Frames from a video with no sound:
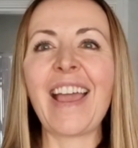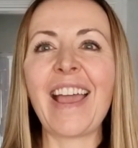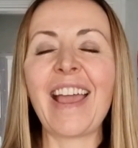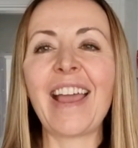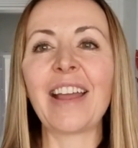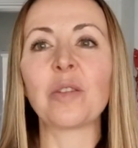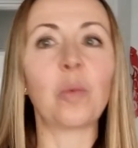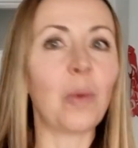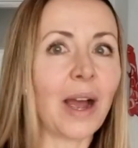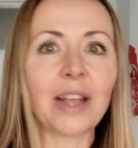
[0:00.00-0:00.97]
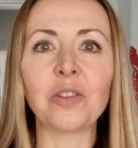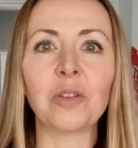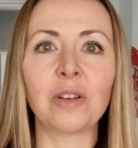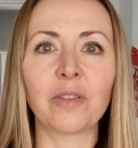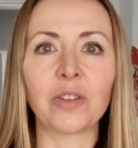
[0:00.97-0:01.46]
And why do
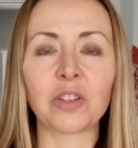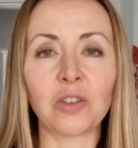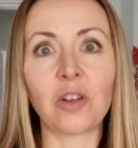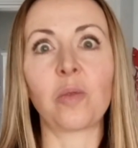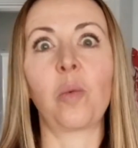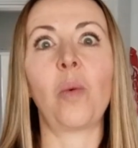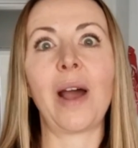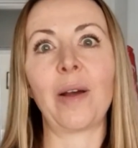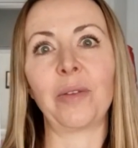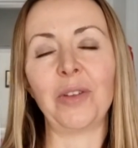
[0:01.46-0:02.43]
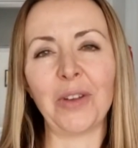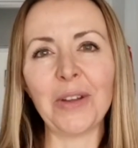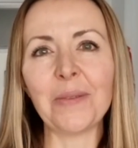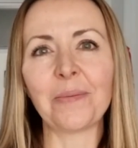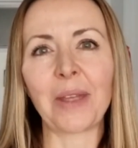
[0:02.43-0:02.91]
it if it's not wow, you
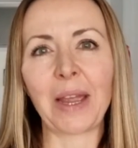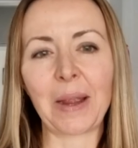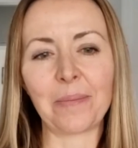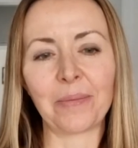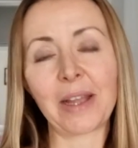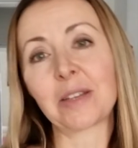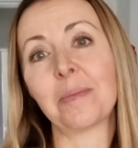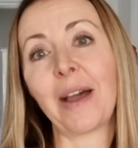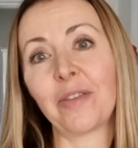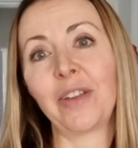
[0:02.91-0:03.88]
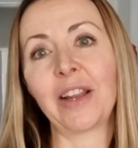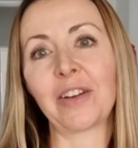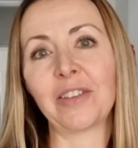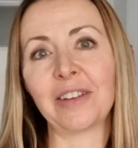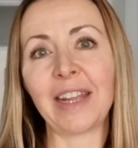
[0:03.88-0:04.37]
know? That's my feeling
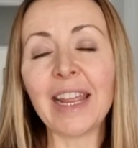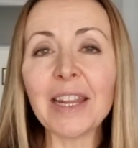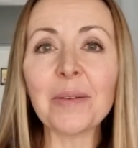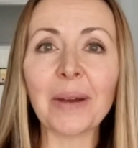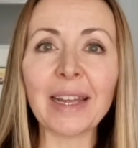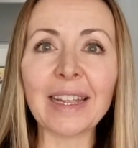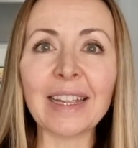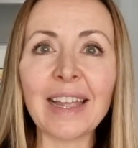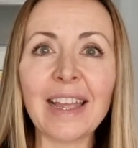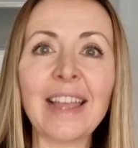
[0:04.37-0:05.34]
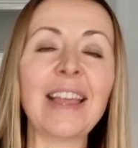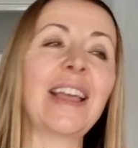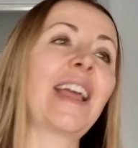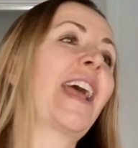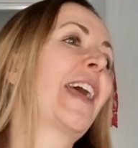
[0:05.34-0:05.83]
on it anyway.
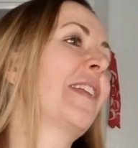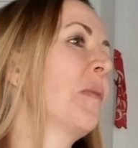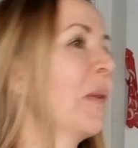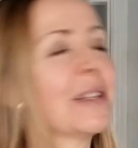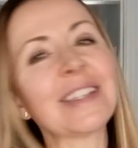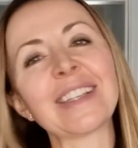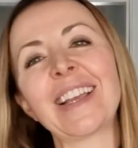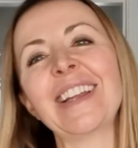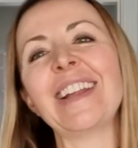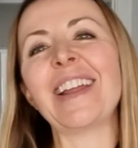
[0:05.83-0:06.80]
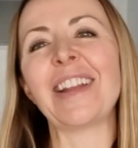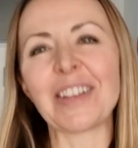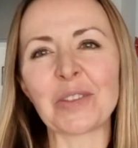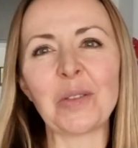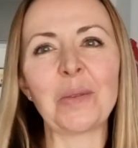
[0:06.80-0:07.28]
And once again, and
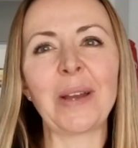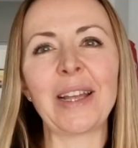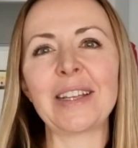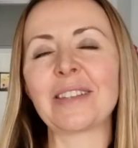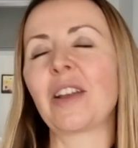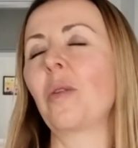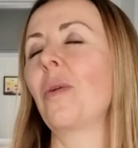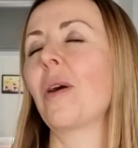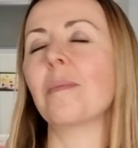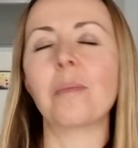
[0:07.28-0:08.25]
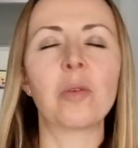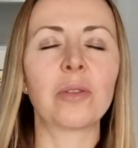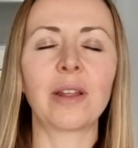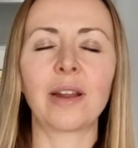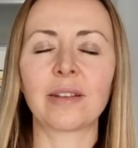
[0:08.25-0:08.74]
as always, we are more
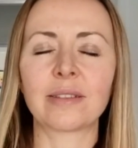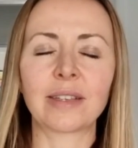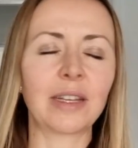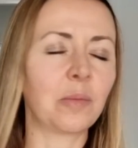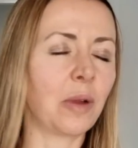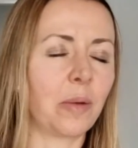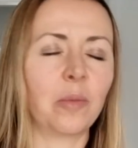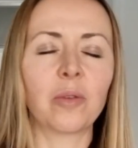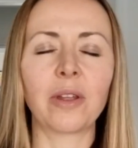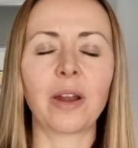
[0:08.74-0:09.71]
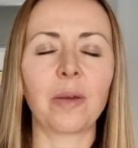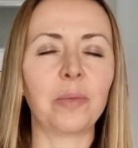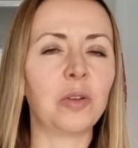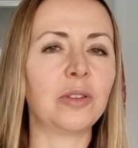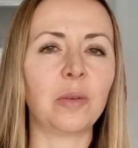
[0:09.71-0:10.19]
than our skin, we are more than our
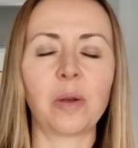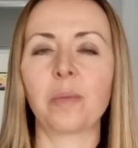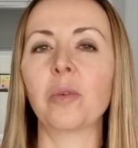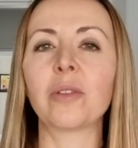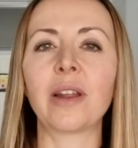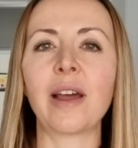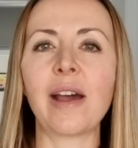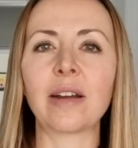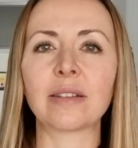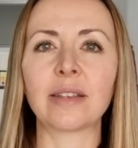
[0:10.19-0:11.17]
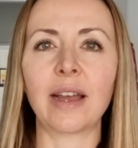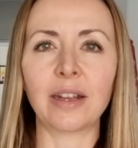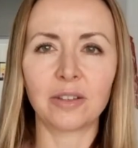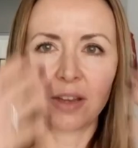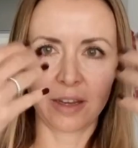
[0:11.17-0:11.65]
beauty, we are more than our
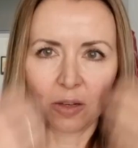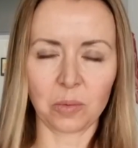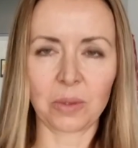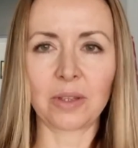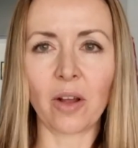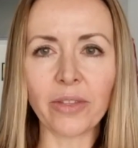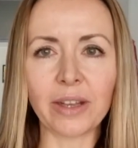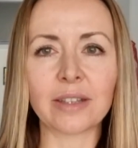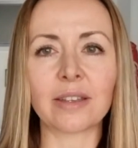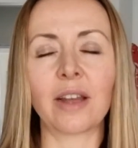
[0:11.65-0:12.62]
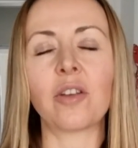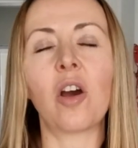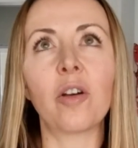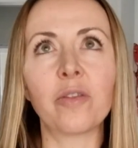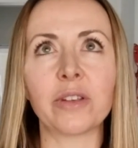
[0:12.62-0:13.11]
outsides. It's what's on the inside,
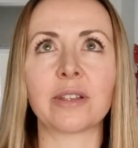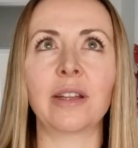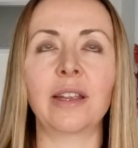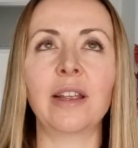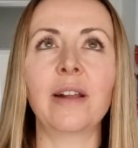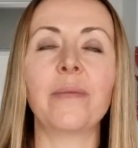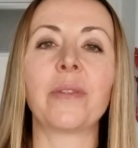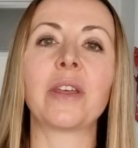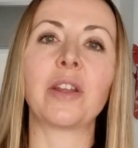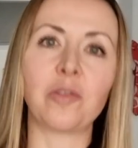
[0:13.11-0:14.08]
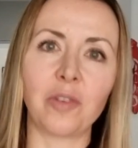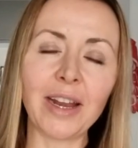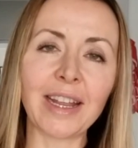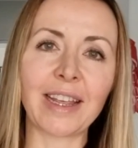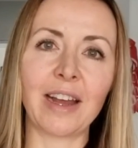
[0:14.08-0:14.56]
obviously, that
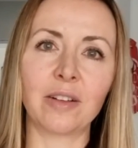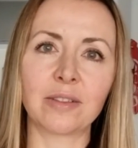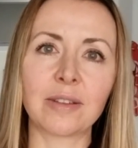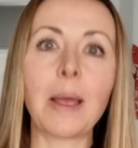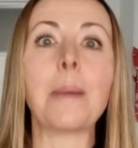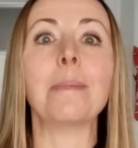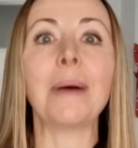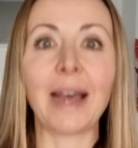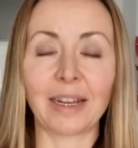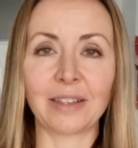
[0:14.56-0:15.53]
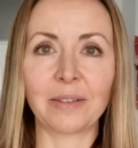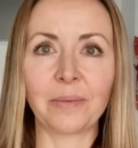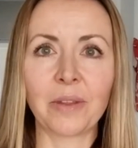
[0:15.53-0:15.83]
really counts. But